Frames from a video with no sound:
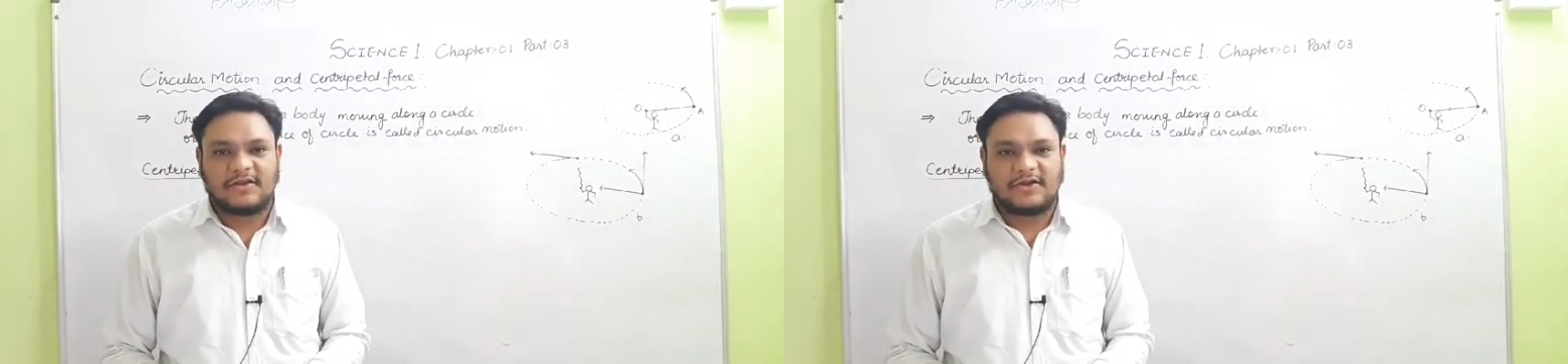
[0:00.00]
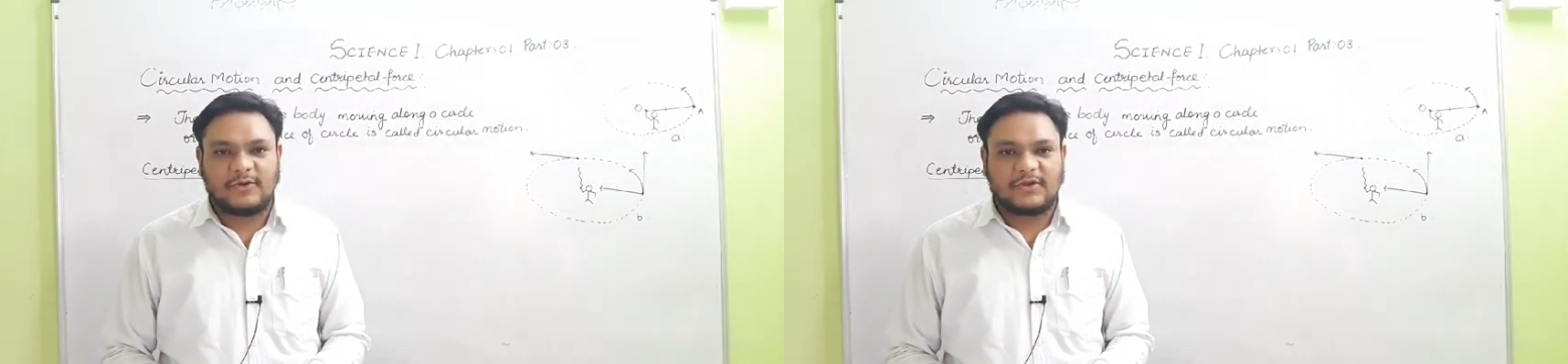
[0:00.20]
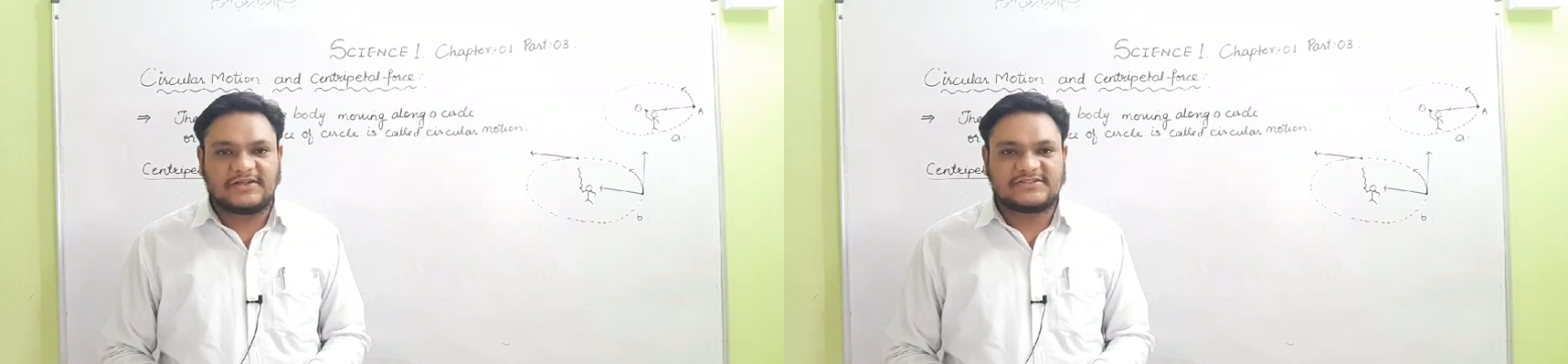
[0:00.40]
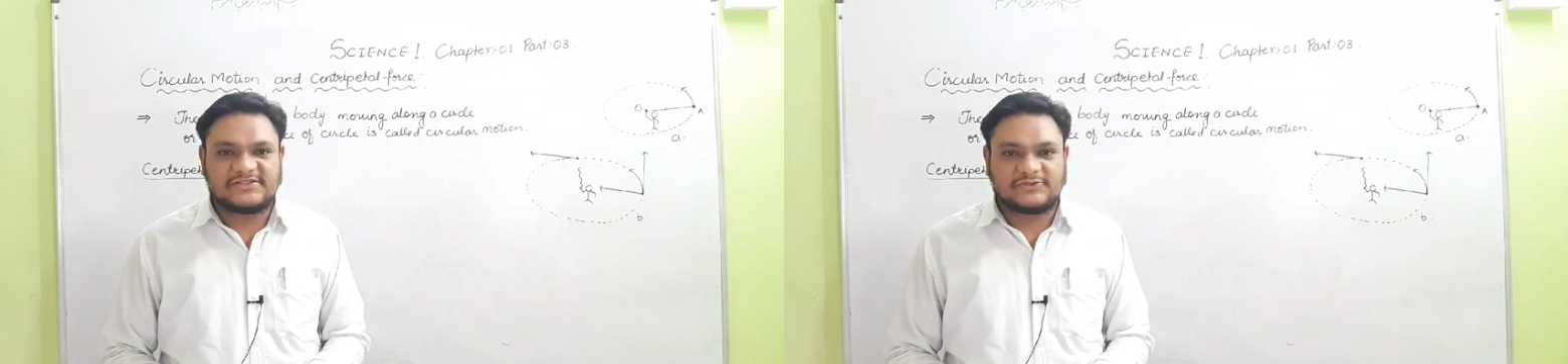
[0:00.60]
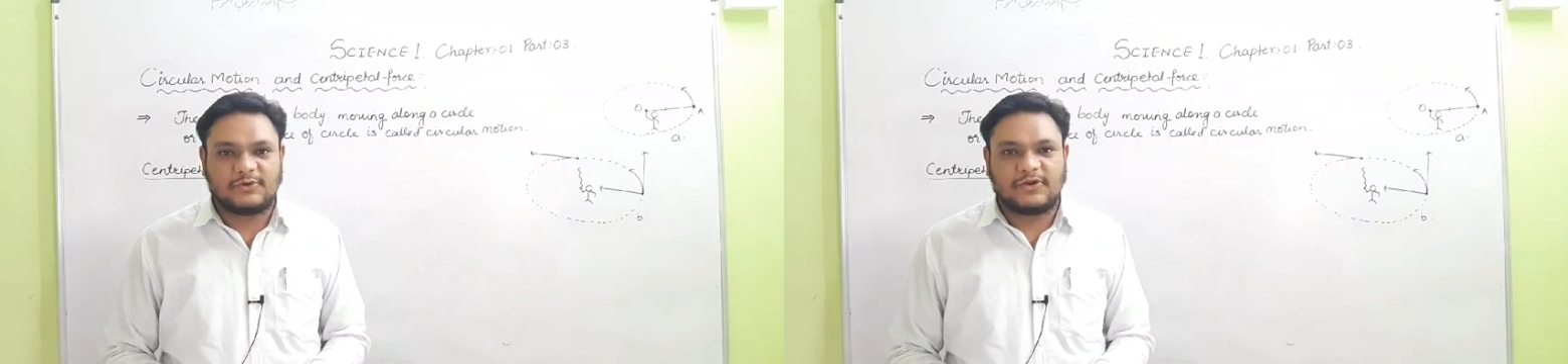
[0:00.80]
Newton's
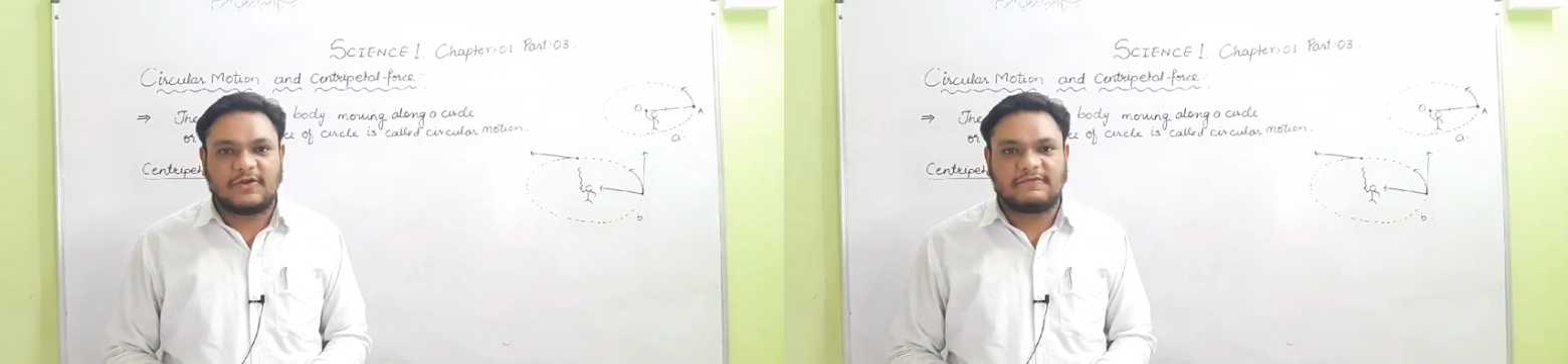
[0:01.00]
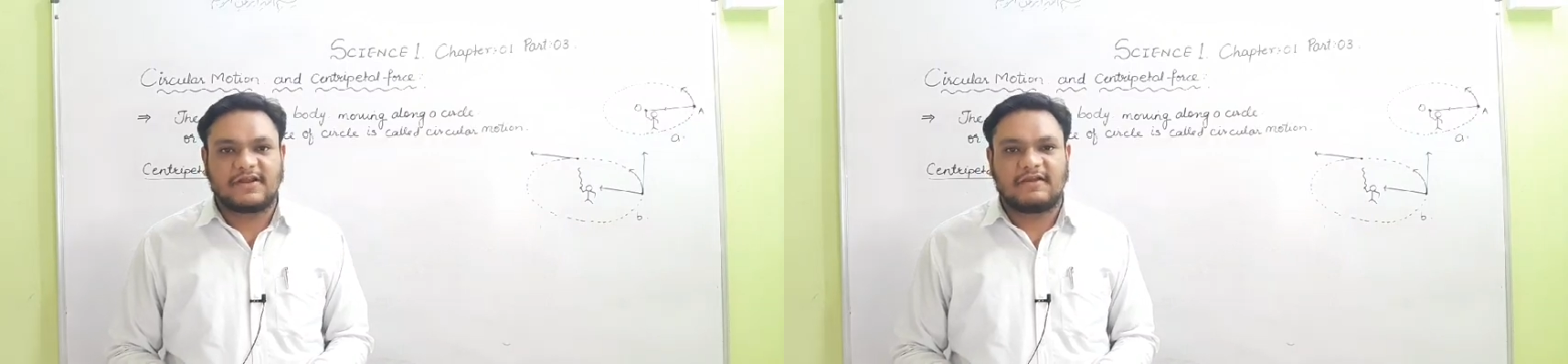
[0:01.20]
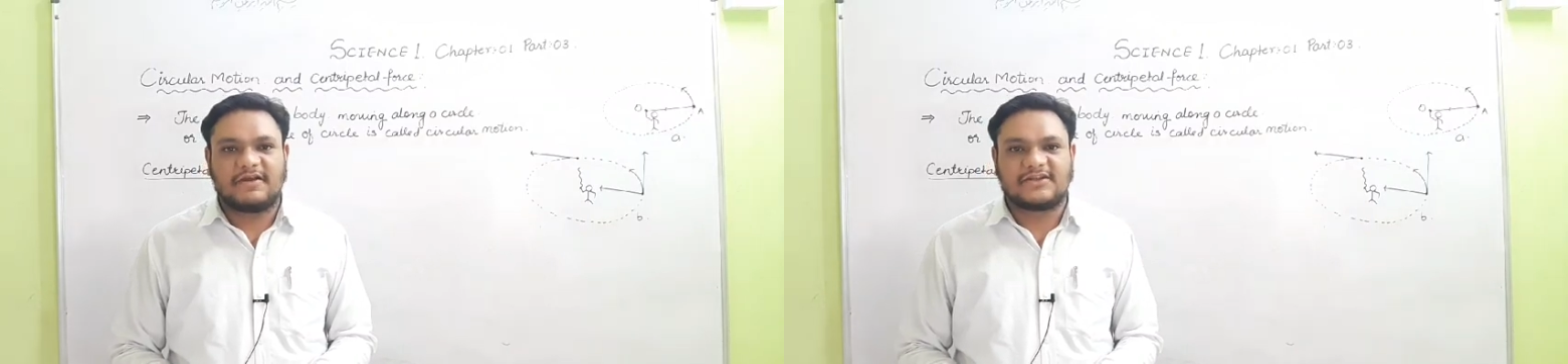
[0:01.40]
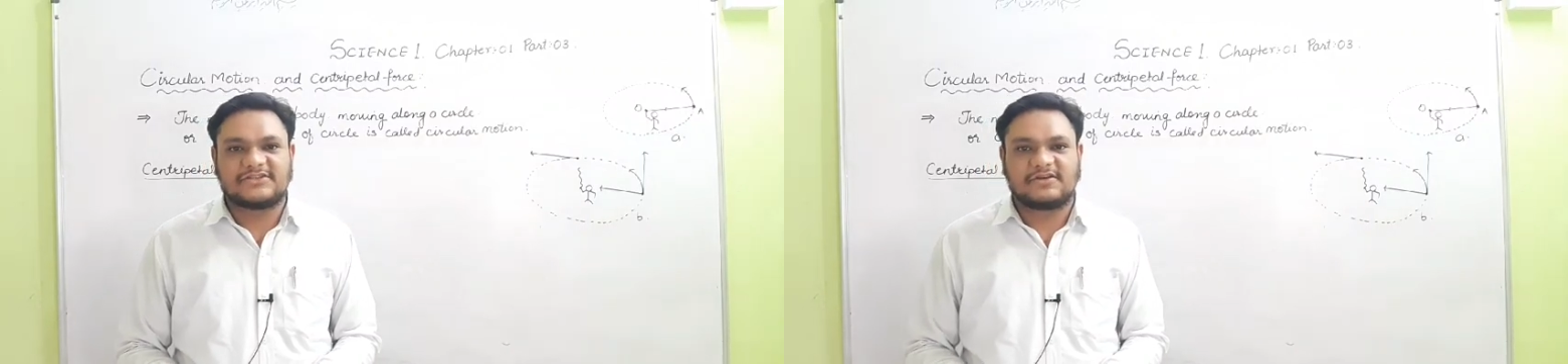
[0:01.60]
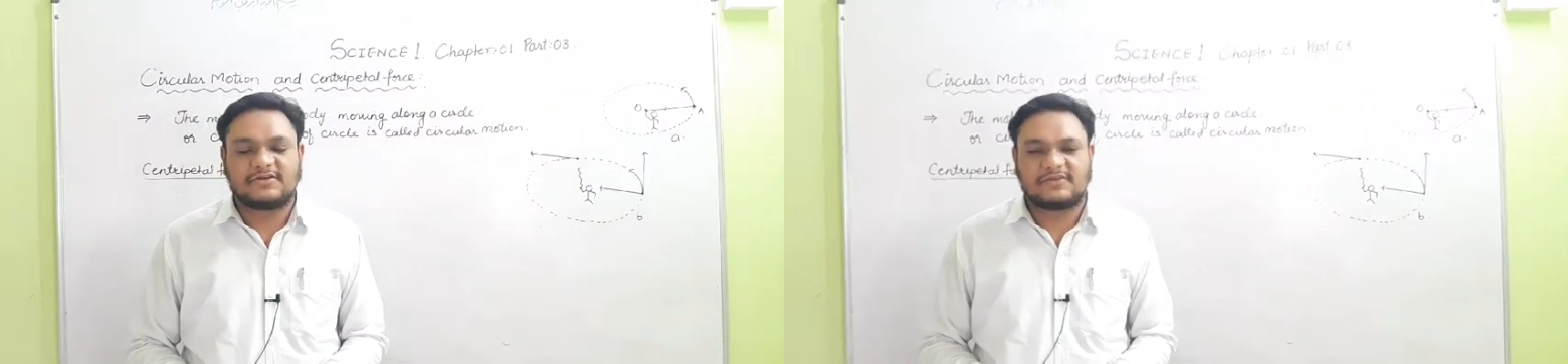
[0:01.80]
story of
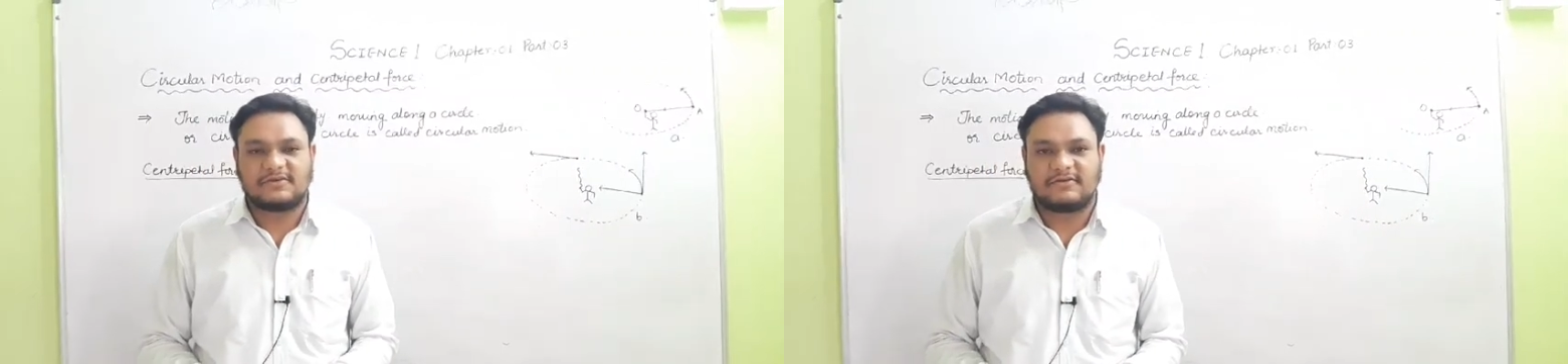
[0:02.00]
gravitation,